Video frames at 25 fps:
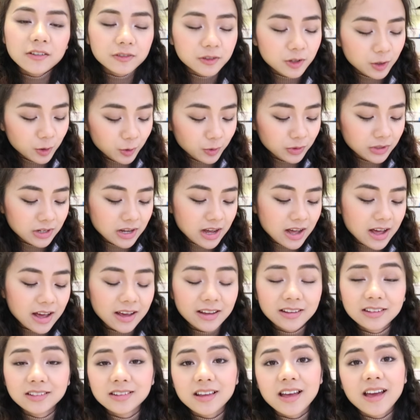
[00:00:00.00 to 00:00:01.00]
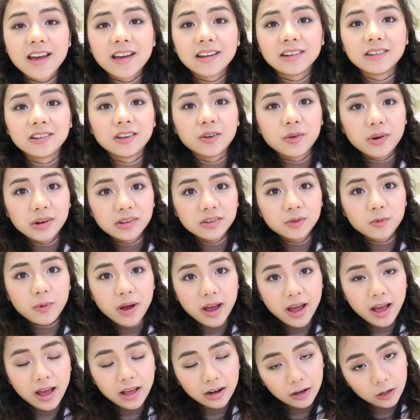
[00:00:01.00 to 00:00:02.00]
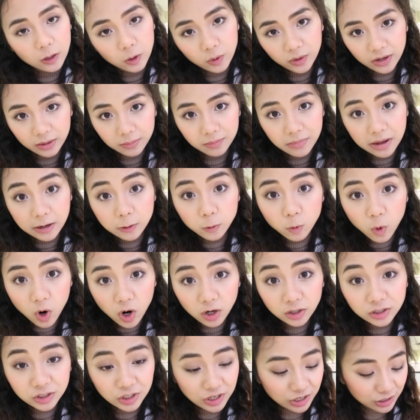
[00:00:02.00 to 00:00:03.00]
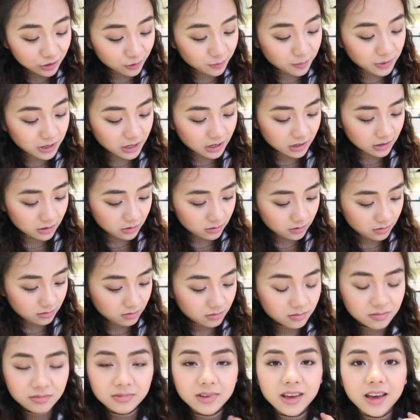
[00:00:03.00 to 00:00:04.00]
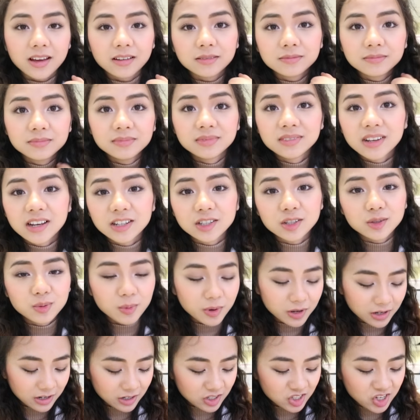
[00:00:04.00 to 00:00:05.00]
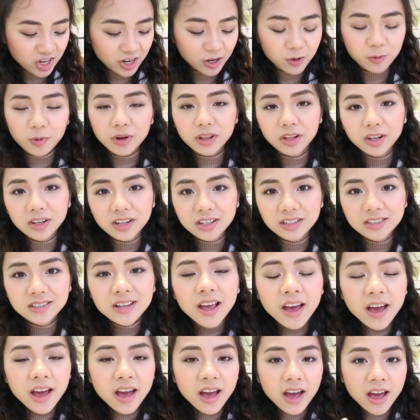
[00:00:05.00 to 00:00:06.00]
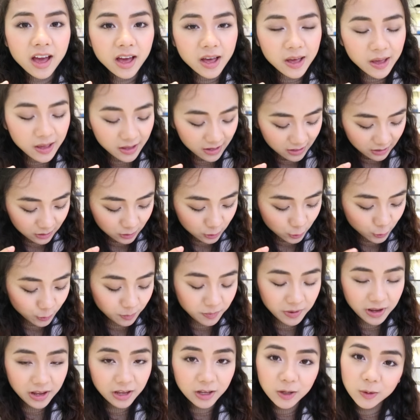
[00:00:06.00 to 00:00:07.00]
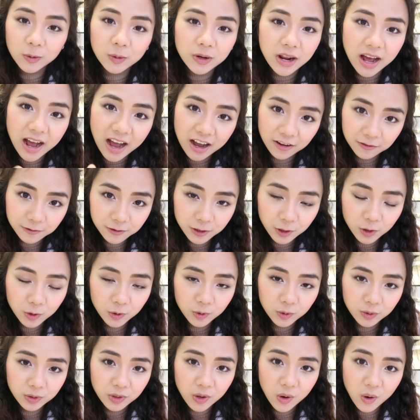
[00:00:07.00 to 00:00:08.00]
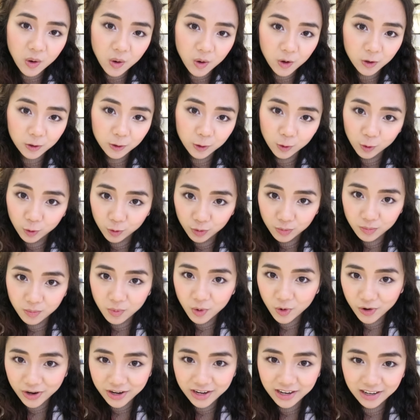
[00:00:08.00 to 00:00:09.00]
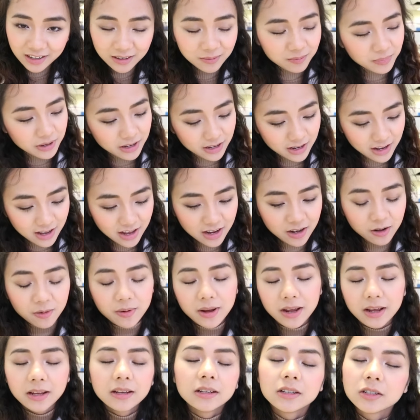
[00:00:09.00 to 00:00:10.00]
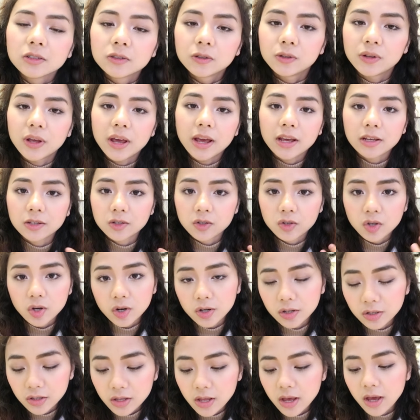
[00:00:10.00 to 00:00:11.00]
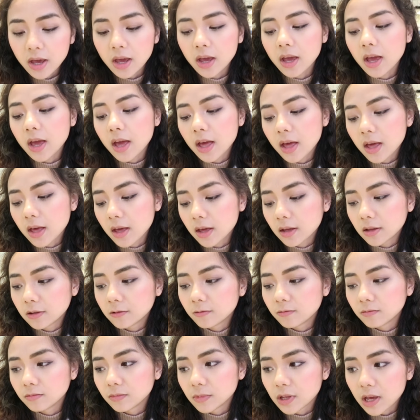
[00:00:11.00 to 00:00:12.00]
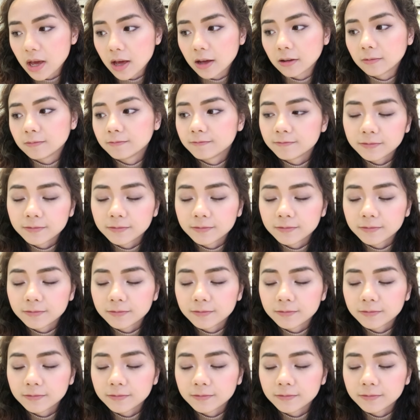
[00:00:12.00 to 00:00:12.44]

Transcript: afternoon, guys, and the reason why I look at my watch is because yeah, I just want to check whether it's should be good afternoon or good morning. But anyway, today is Thursday, and yeah,